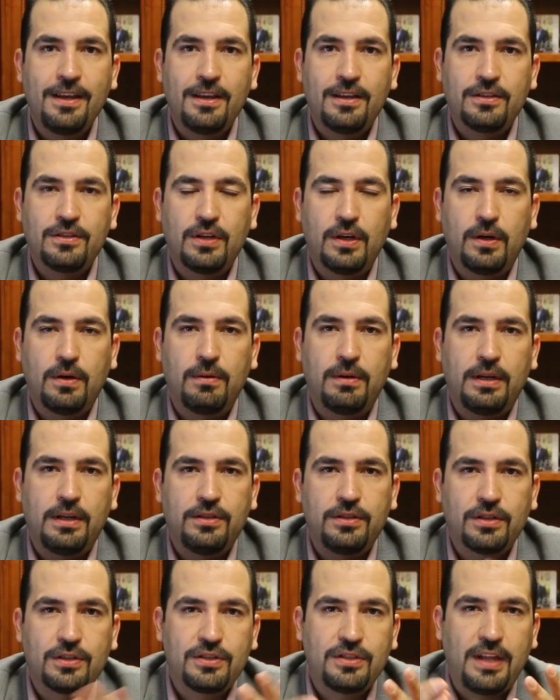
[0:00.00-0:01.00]
So
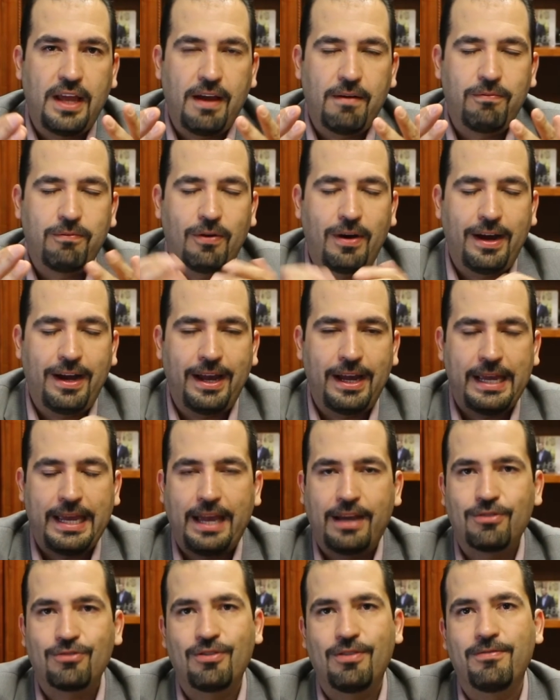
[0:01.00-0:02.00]
just FYI,
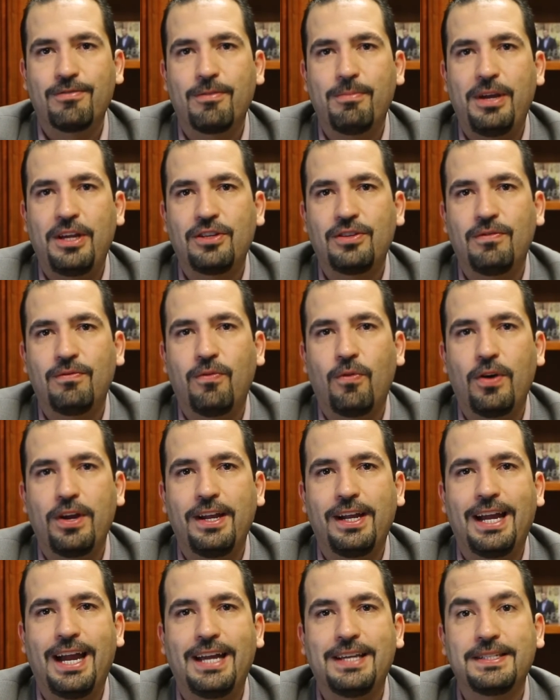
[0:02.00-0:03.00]
extra information for
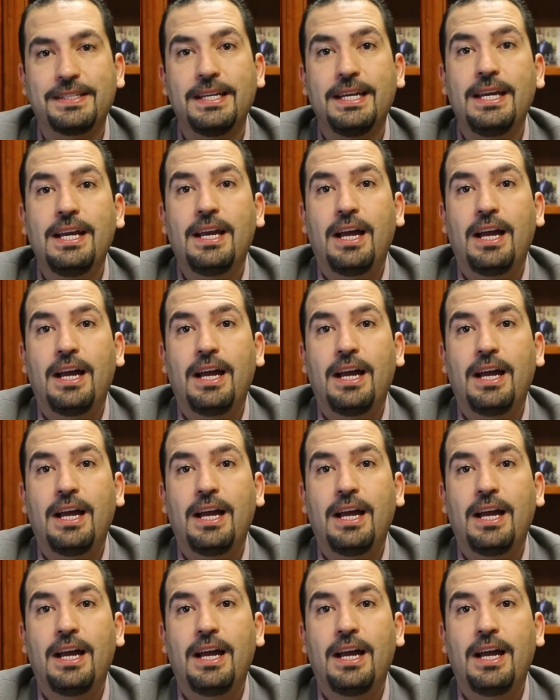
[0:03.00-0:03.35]
you guys.